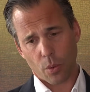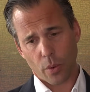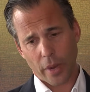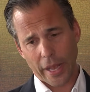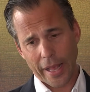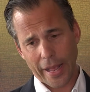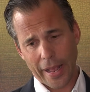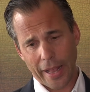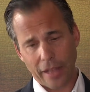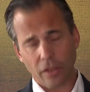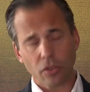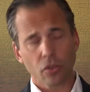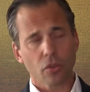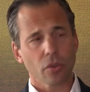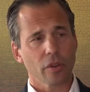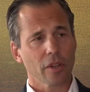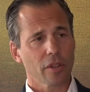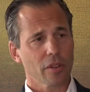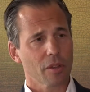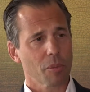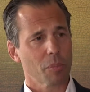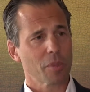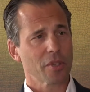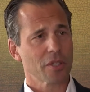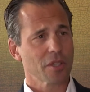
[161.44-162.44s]

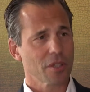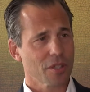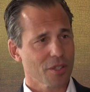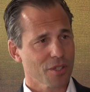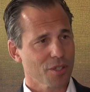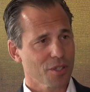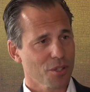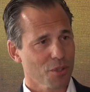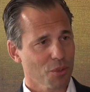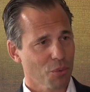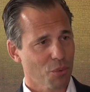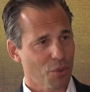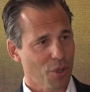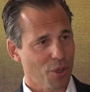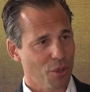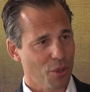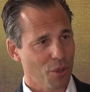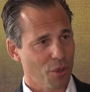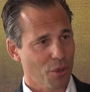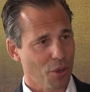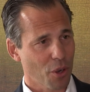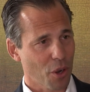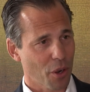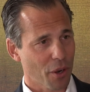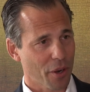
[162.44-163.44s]
entering the business, we
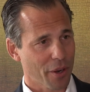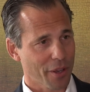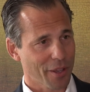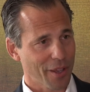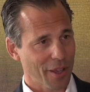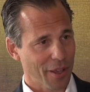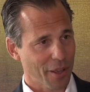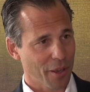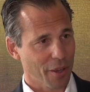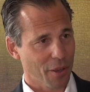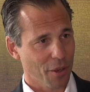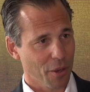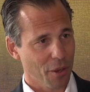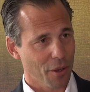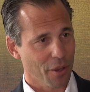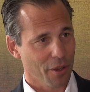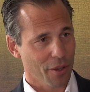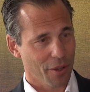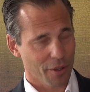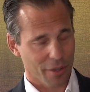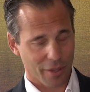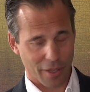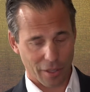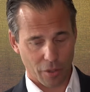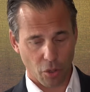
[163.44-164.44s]
could
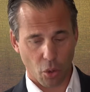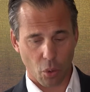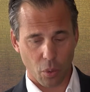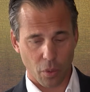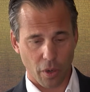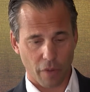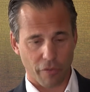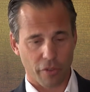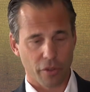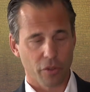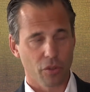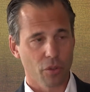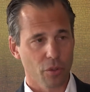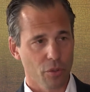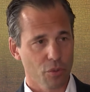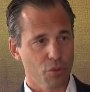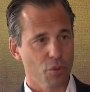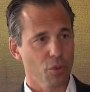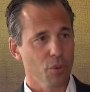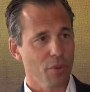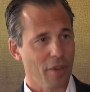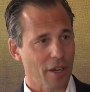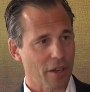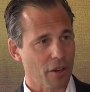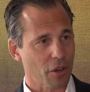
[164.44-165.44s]
get hold of a
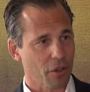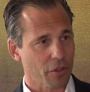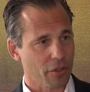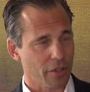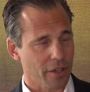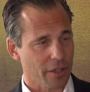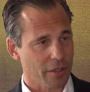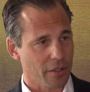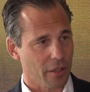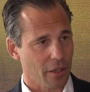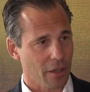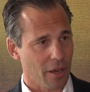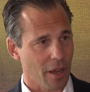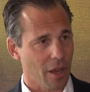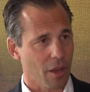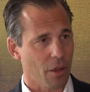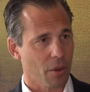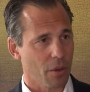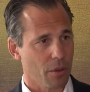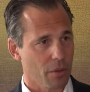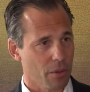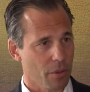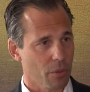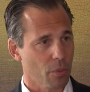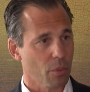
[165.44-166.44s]
2-year contract, and
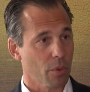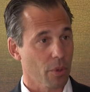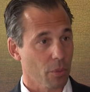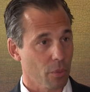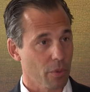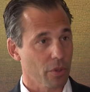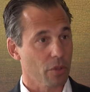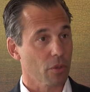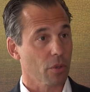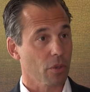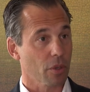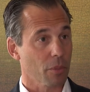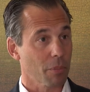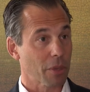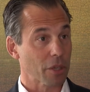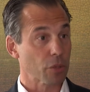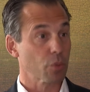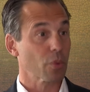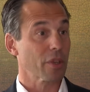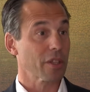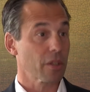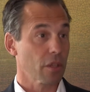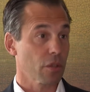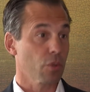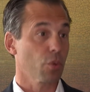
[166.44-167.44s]
now we're talking about
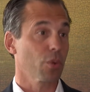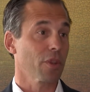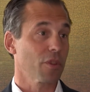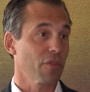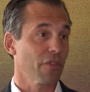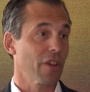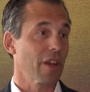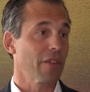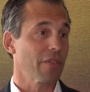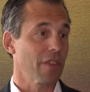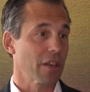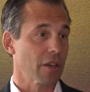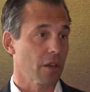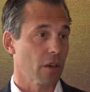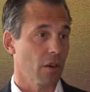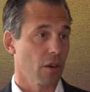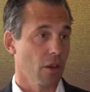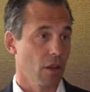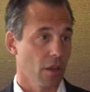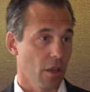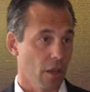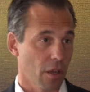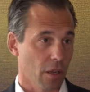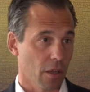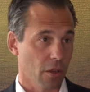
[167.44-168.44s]

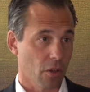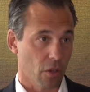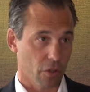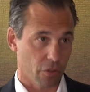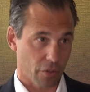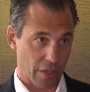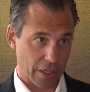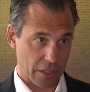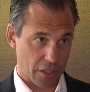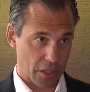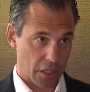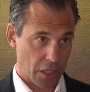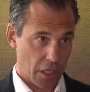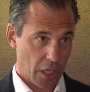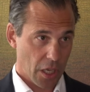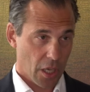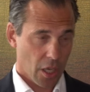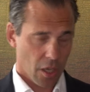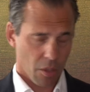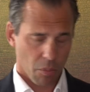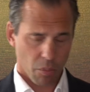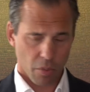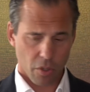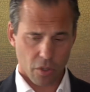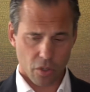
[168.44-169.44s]
20-25-year contracts,
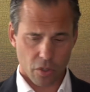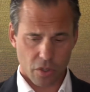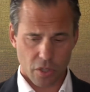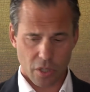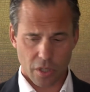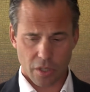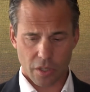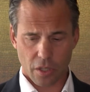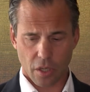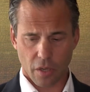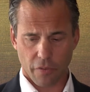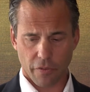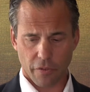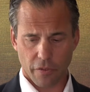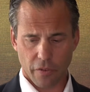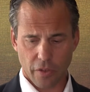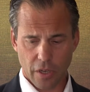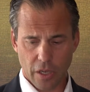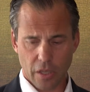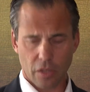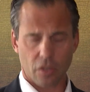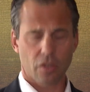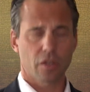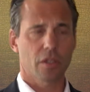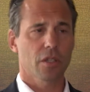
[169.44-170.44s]
because it's of
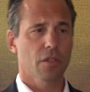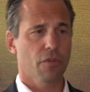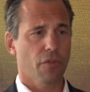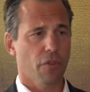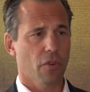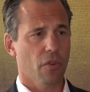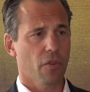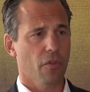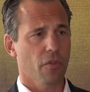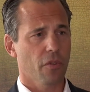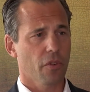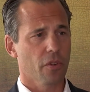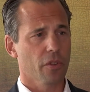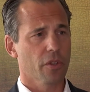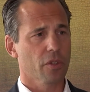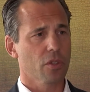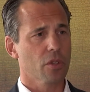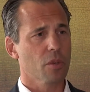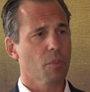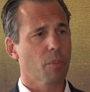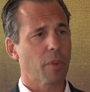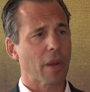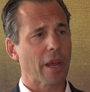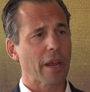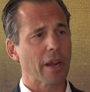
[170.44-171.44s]
interest for the
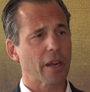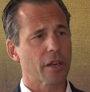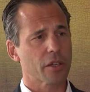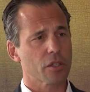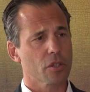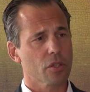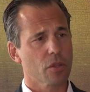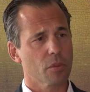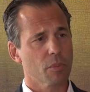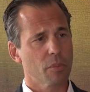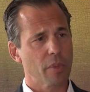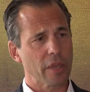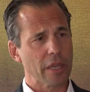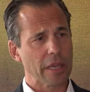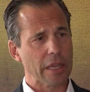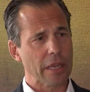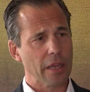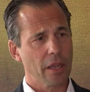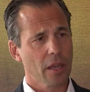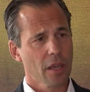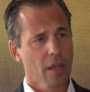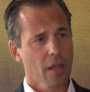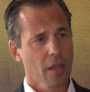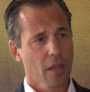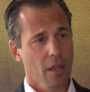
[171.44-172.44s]
suppliers to be
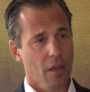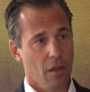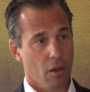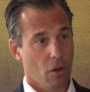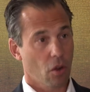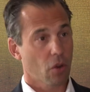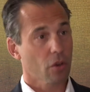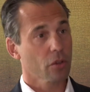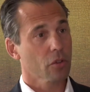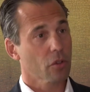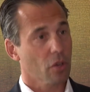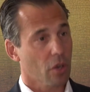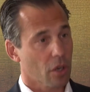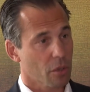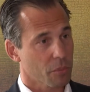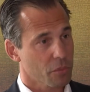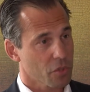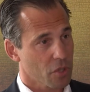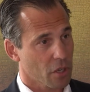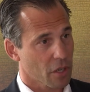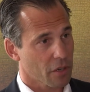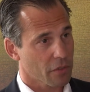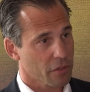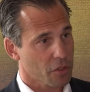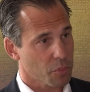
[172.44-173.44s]
long-term
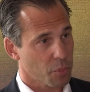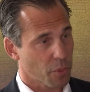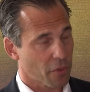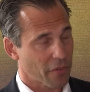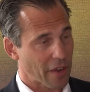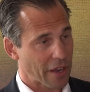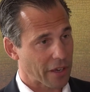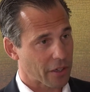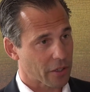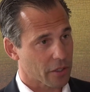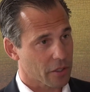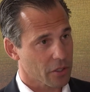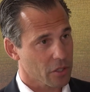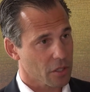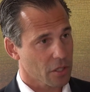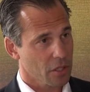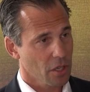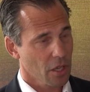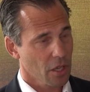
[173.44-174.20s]
service providers.